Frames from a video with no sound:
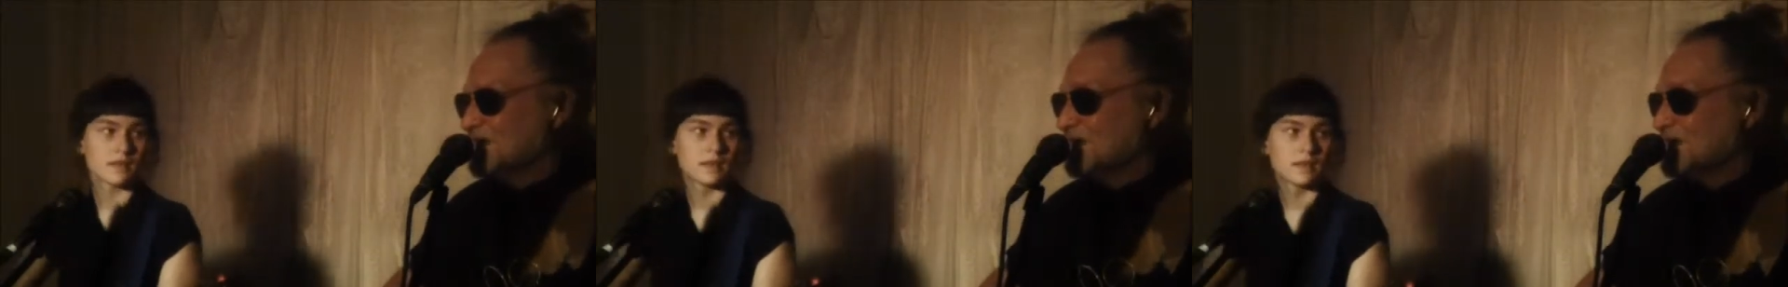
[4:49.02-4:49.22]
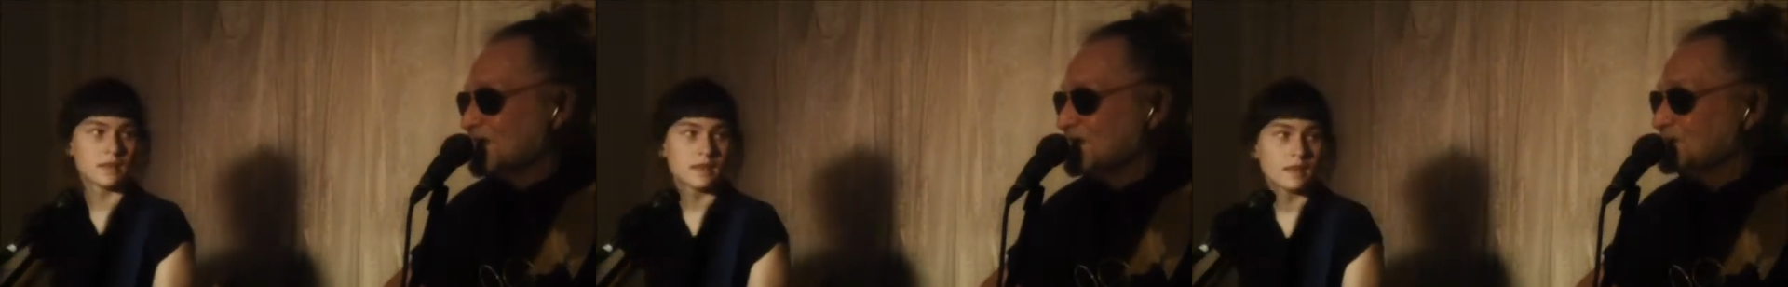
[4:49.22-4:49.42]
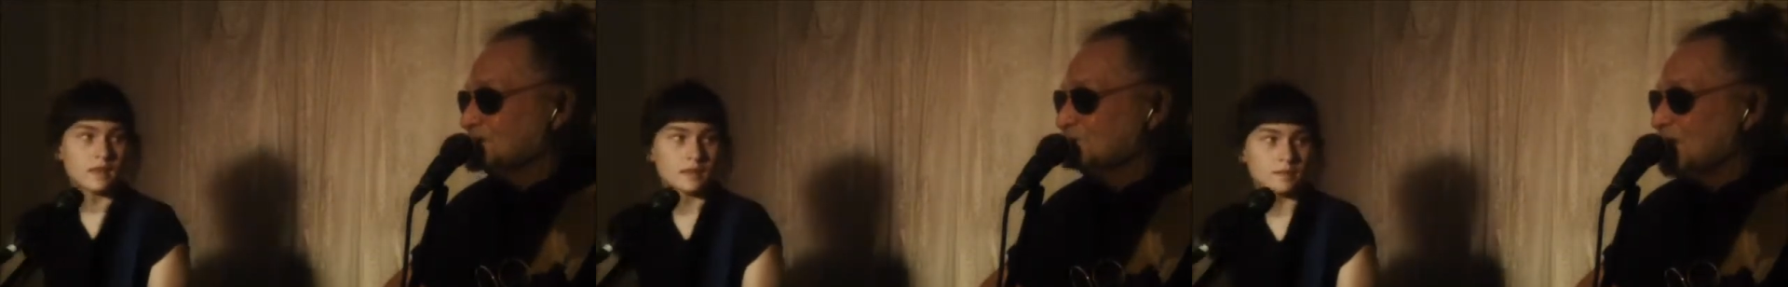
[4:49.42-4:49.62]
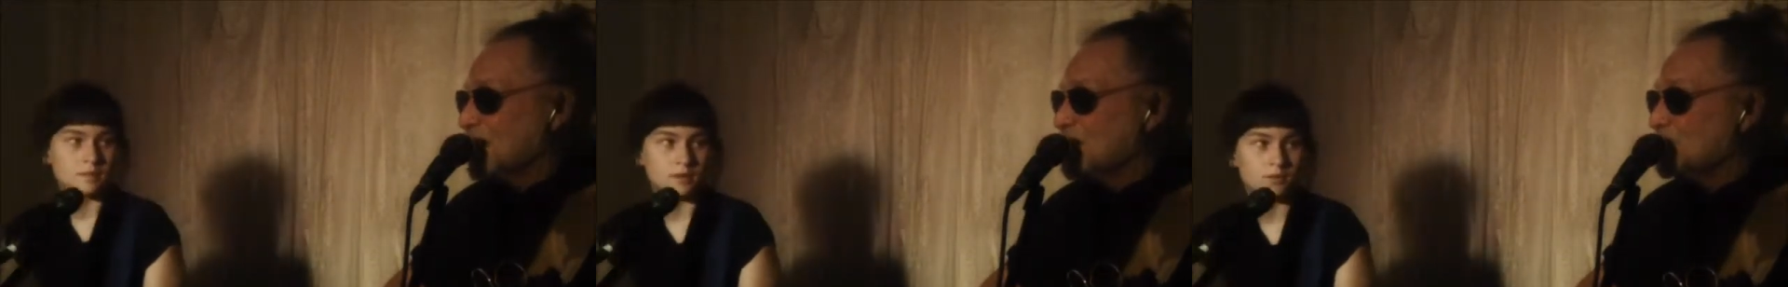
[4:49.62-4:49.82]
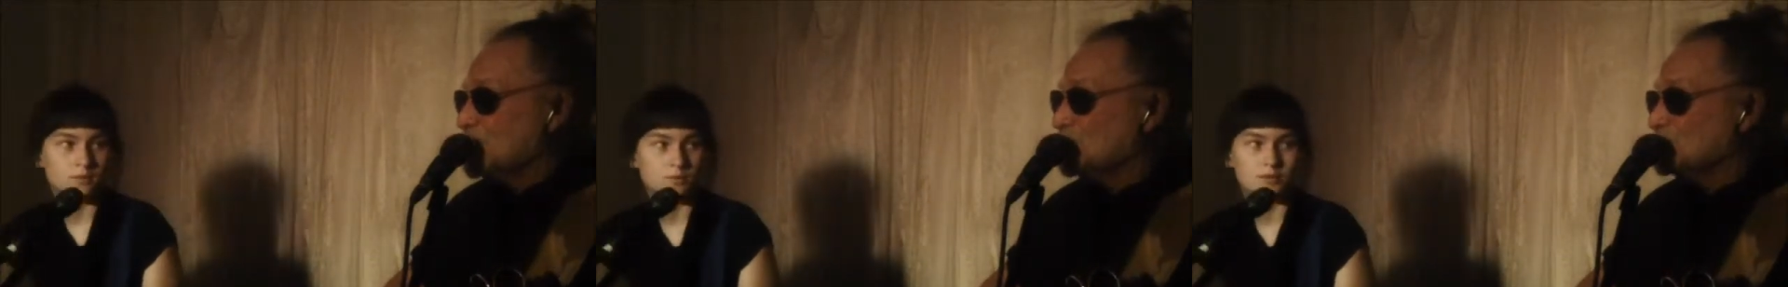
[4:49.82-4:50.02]
Speaker 1: it's
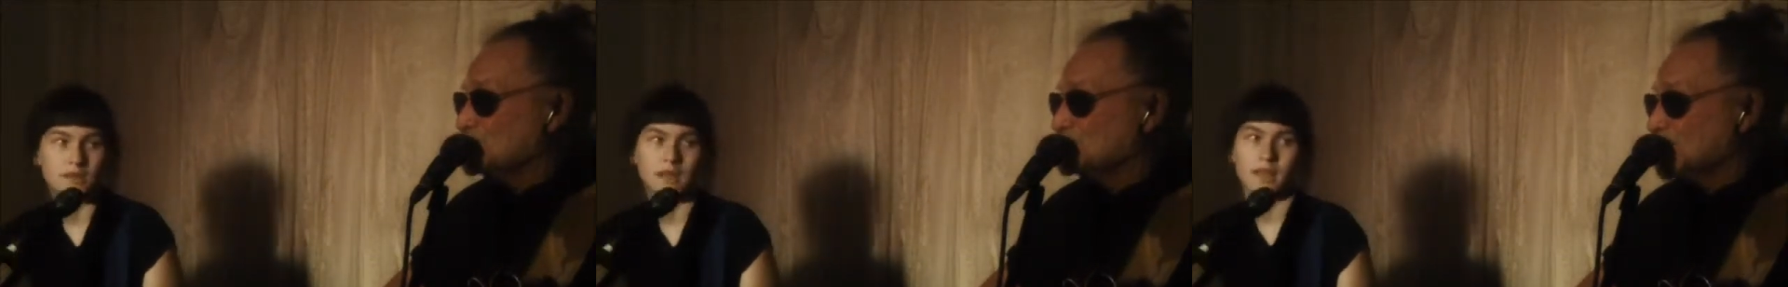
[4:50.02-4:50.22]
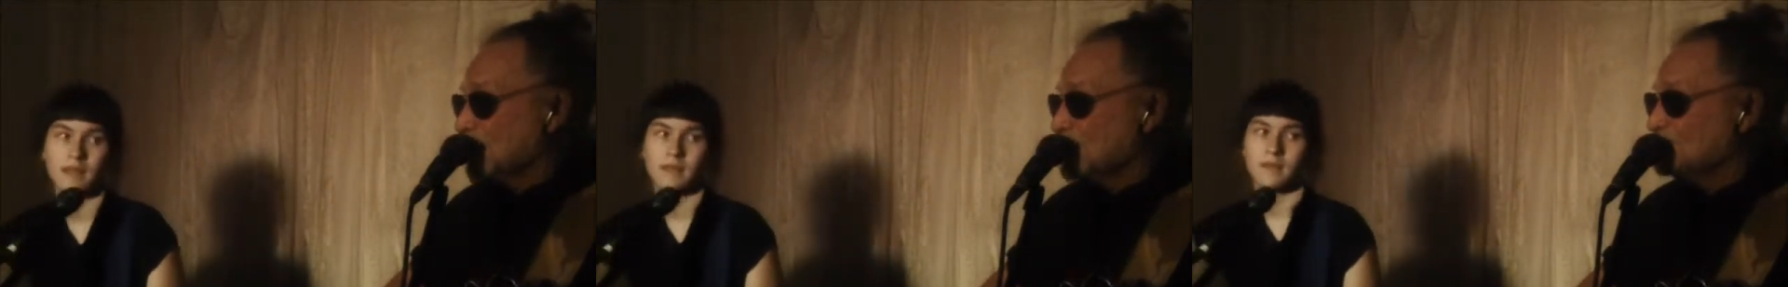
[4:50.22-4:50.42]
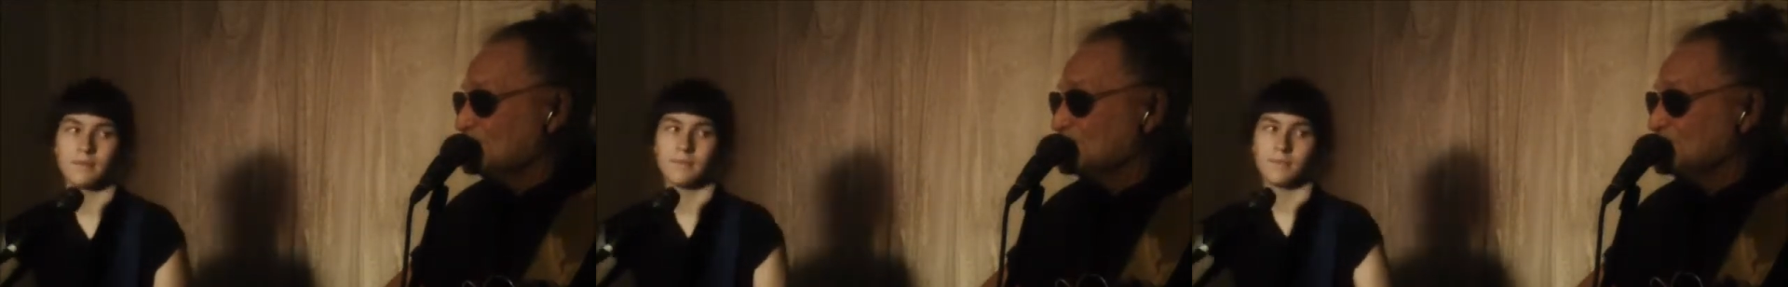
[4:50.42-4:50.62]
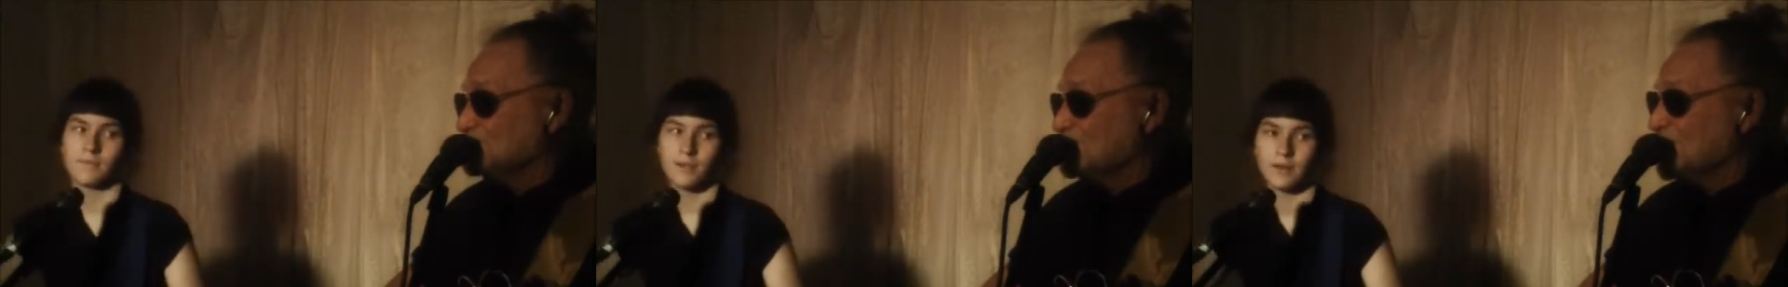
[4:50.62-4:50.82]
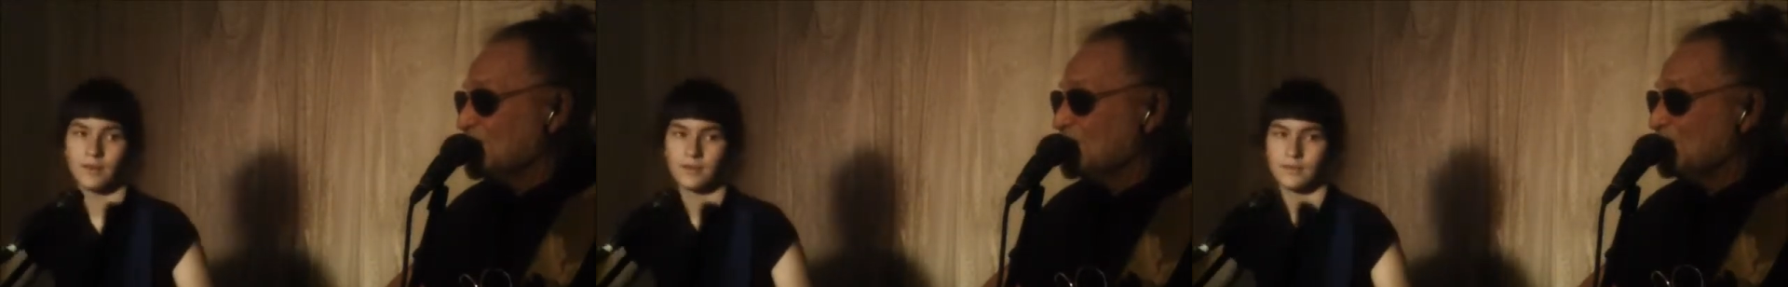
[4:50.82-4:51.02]
my own damn
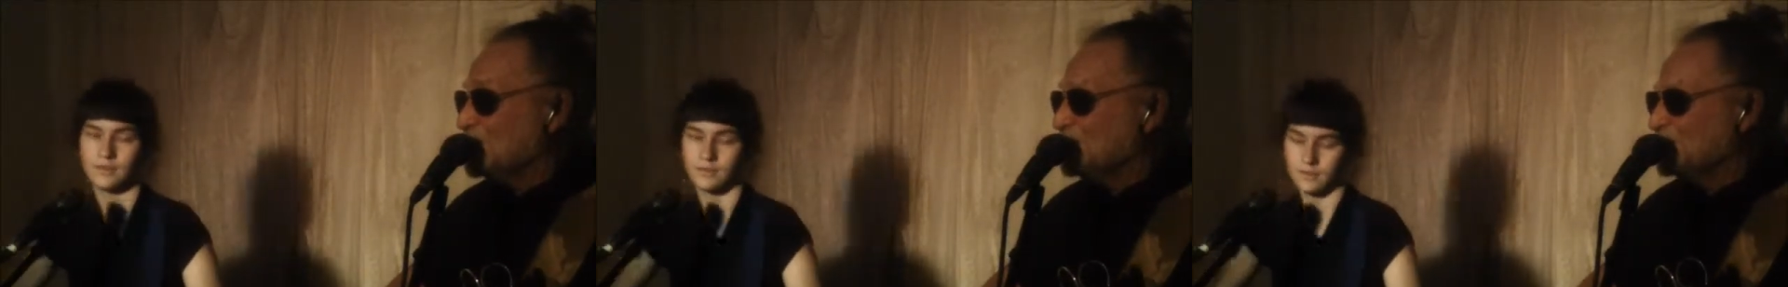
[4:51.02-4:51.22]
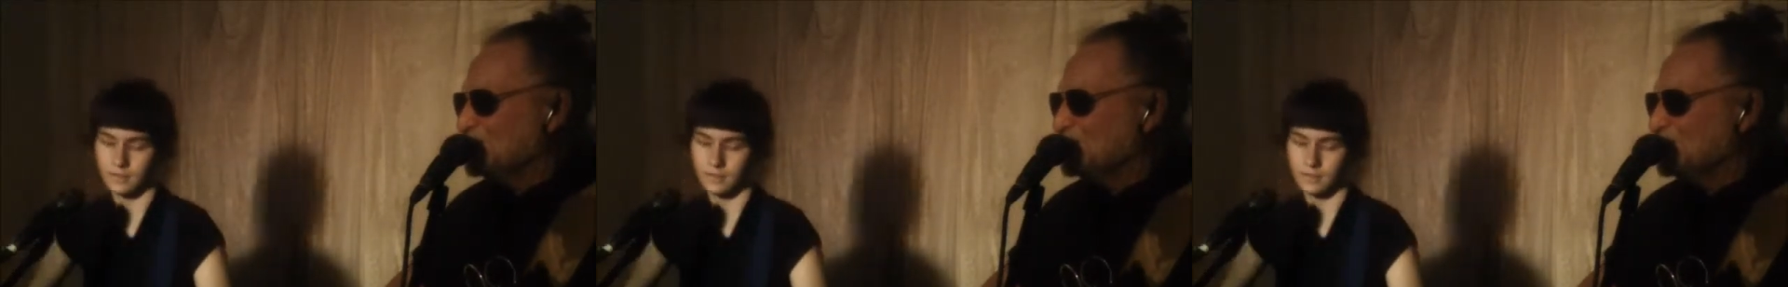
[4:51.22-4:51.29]
fault.